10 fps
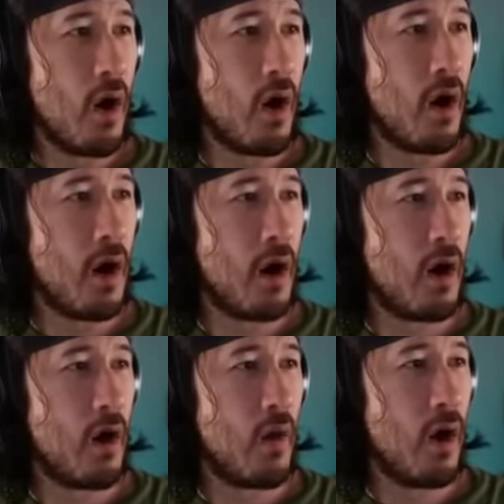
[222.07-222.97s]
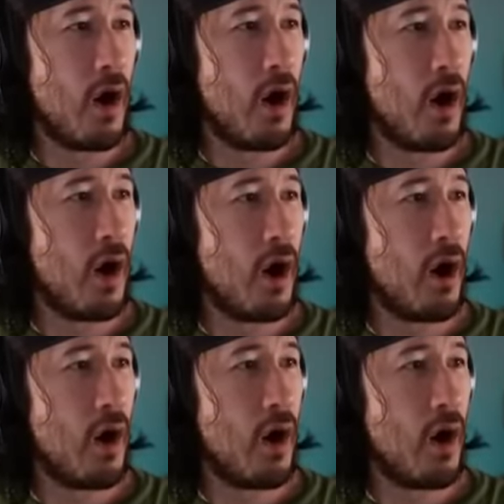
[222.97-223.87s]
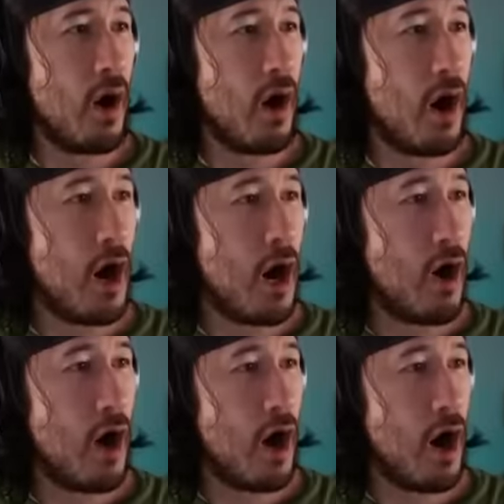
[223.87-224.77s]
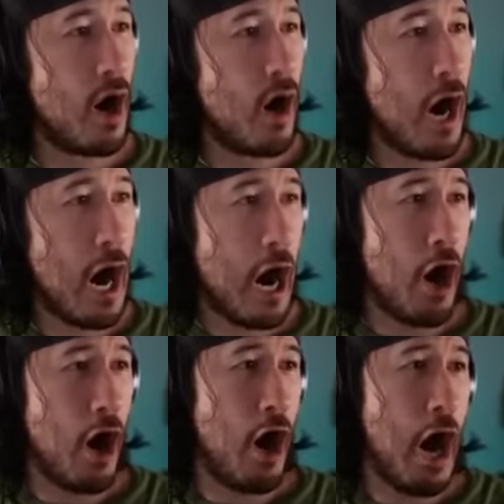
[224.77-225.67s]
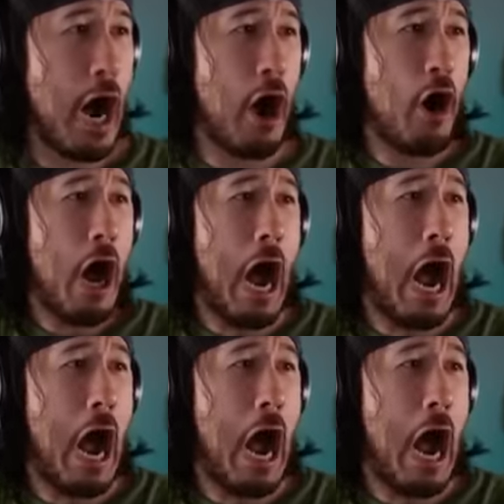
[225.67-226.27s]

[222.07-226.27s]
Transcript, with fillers: oh, oh, oh, oh, oh, oh,